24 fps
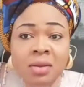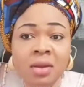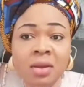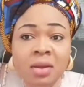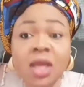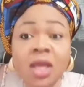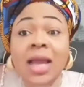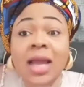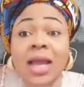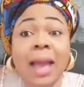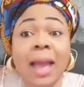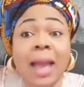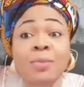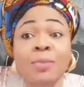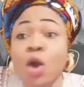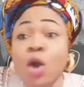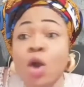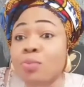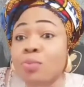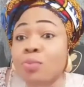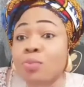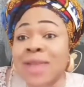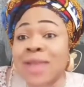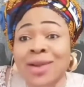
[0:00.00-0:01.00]
Ile mi
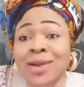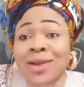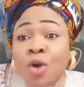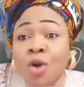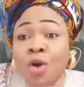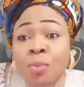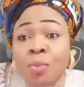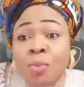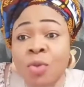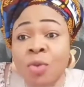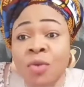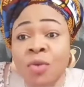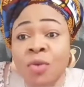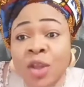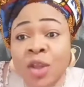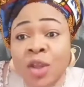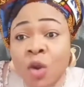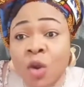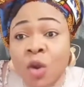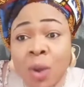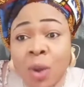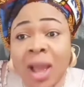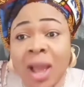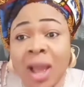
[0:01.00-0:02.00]
okbe anon mi me
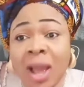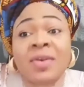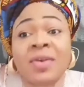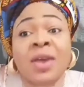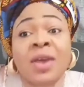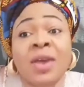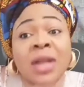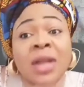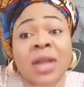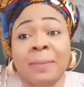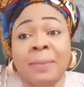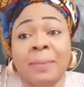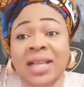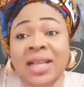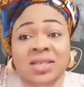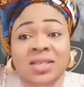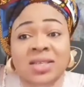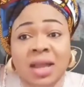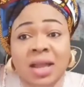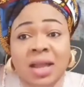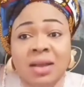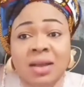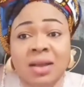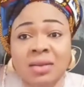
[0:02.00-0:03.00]
yogwa, ewe we na
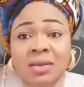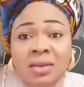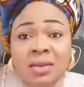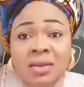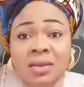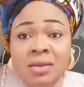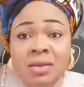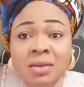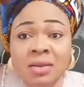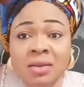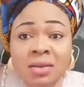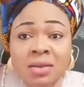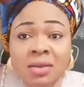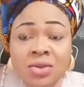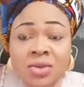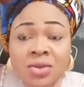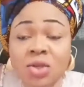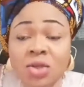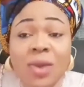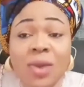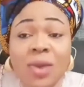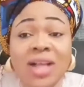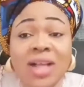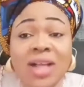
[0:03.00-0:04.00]
bata.
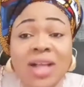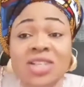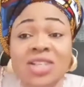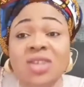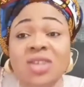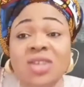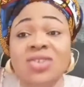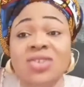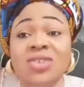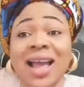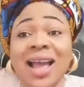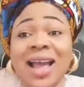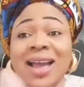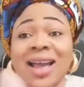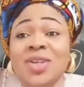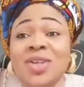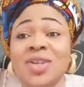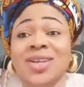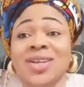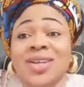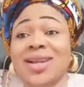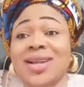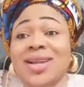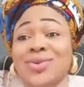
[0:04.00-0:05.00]
What's a joy, we
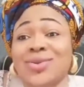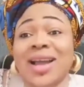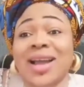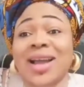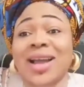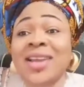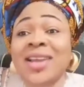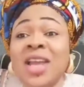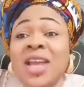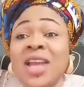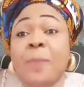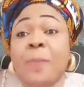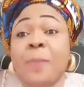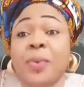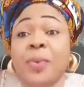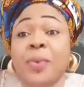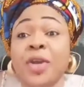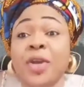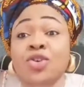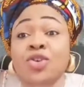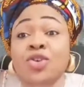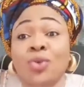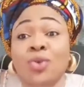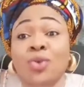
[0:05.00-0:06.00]
do it, he
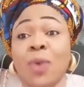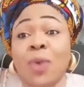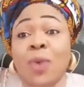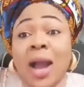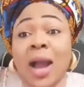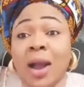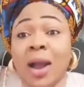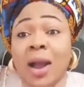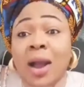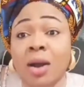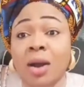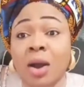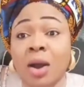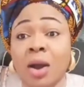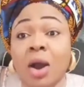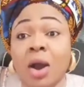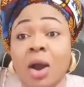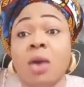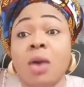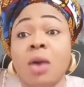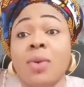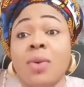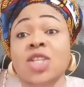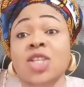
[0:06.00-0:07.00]
preach you know what?
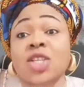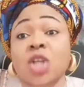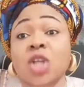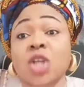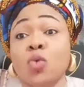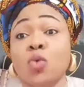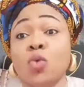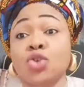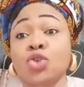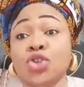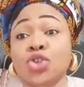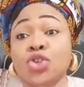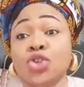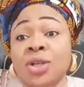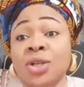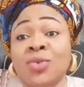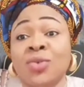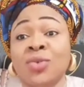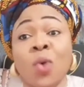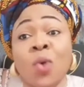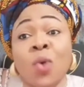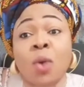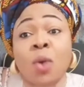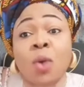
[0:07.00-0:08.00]
Or what's a wuji, no
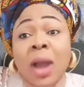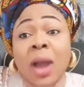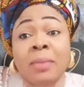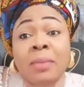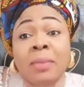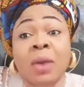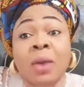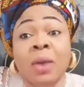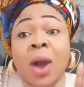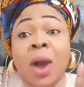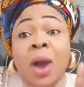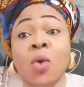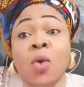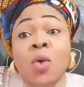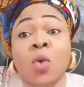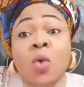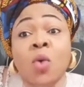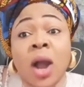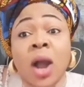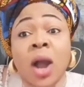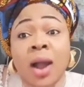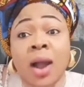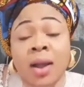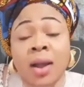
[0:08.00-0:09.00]
wo wa, ime wa
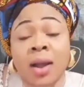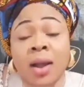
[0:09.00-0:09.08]
unwa.